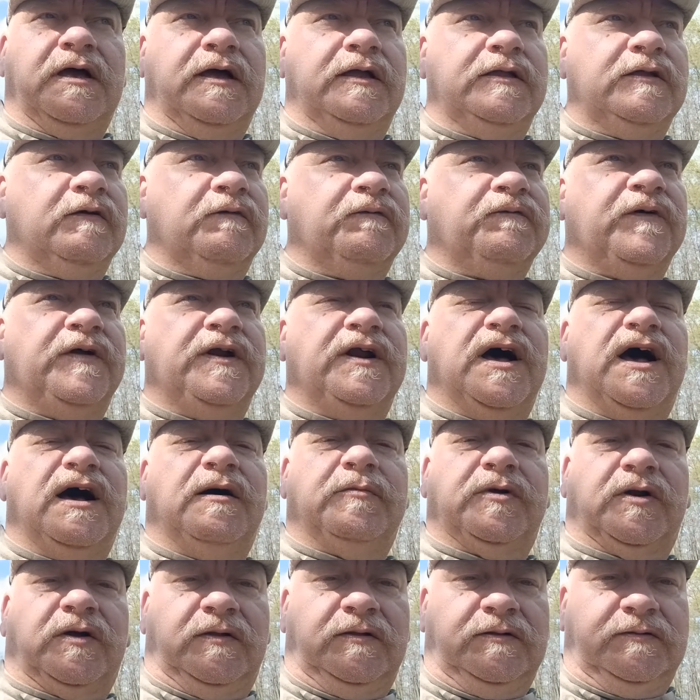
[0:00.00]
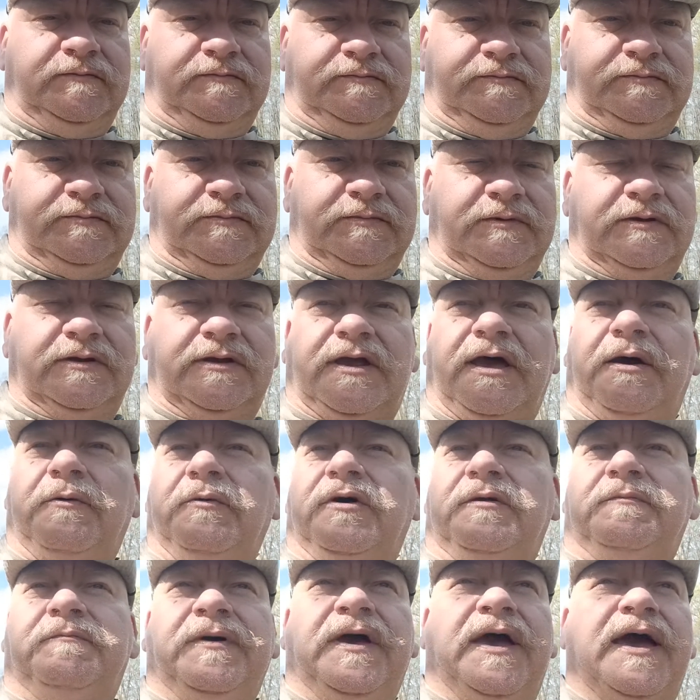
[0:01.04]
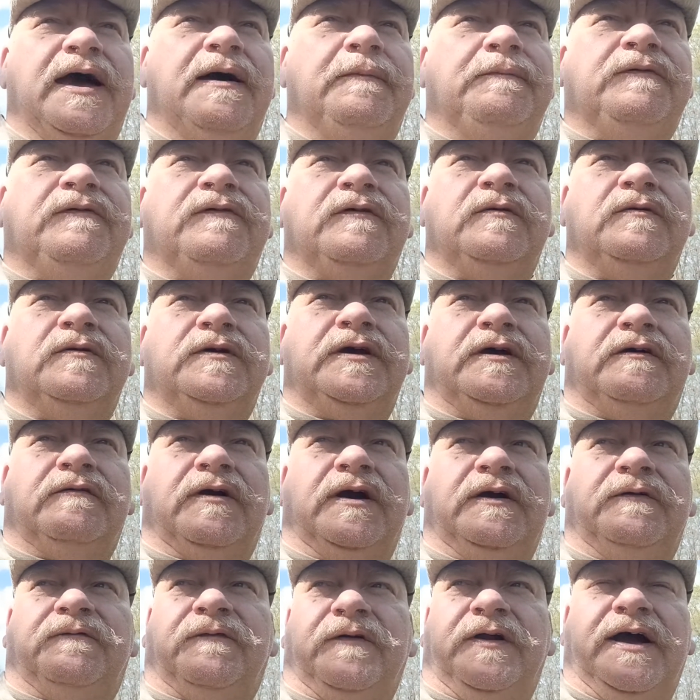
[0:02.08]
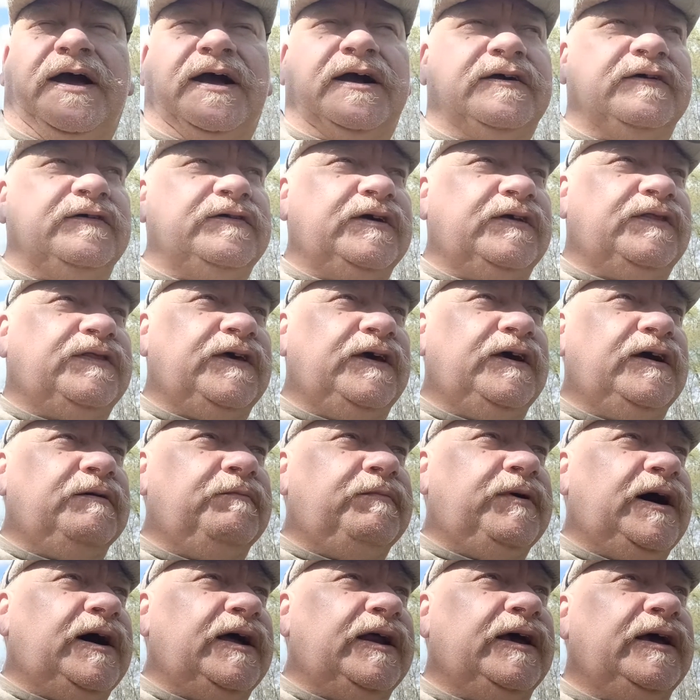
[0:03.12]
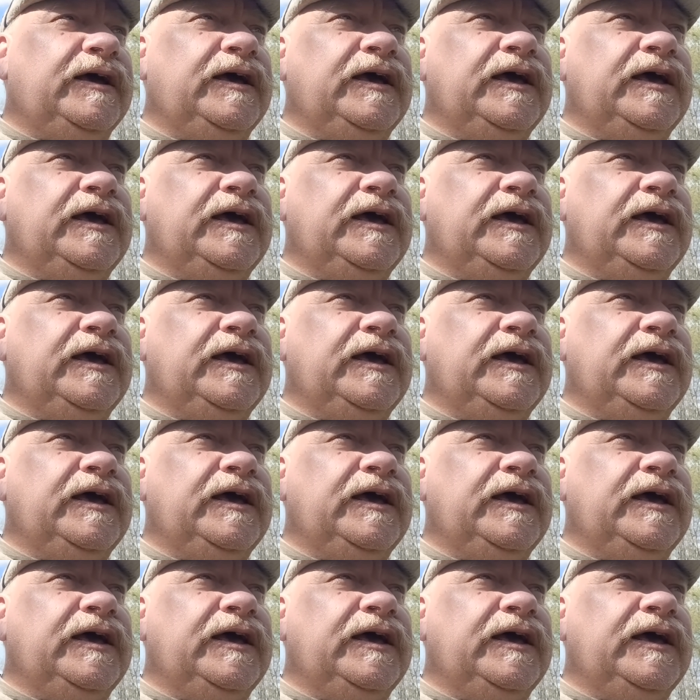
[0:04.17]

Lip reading: They're phenomenal. They would be absolutely great for that. Because you think about it,